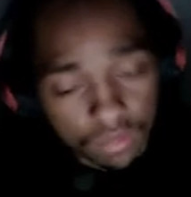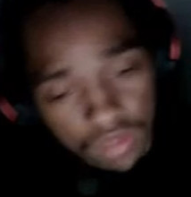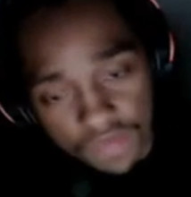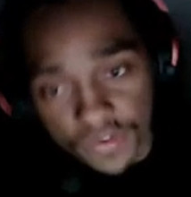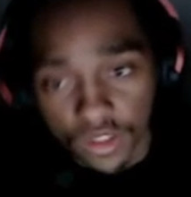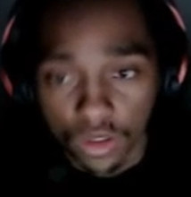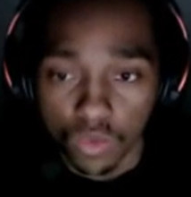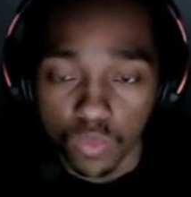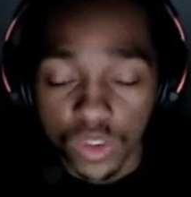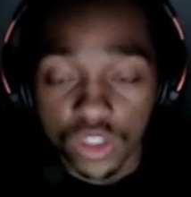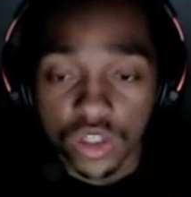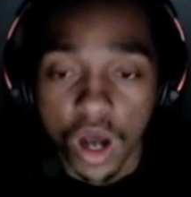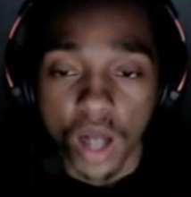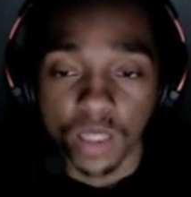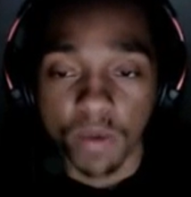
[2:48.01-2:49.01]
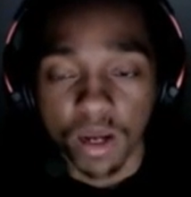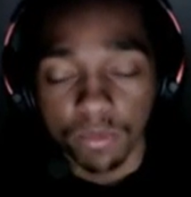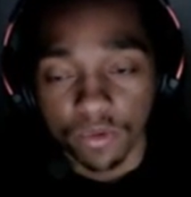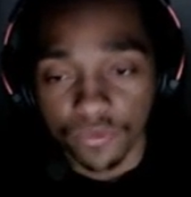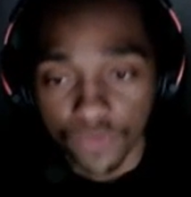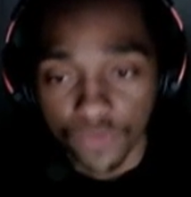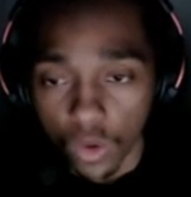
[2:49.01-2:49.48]
even though we talked about it
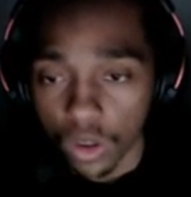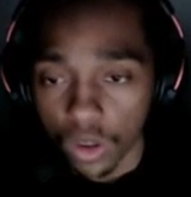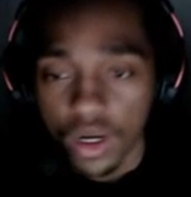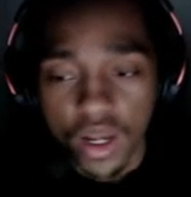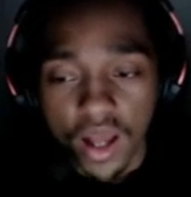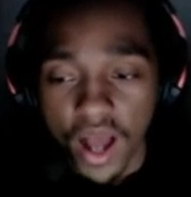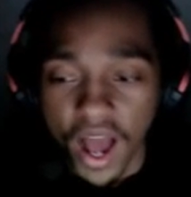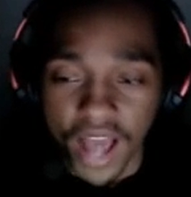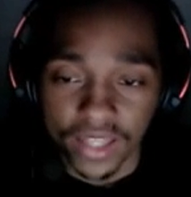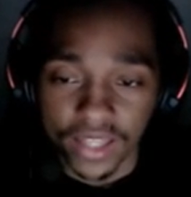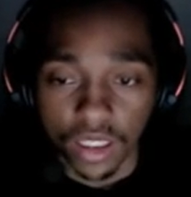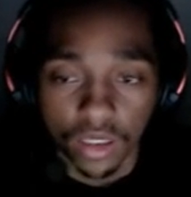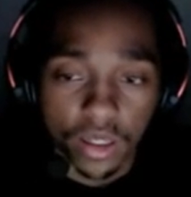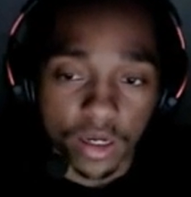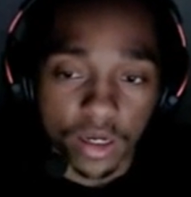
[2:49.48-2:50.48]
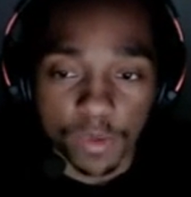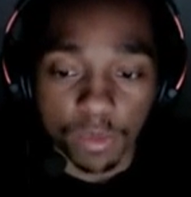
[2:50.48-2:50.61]
before. I think a lot of people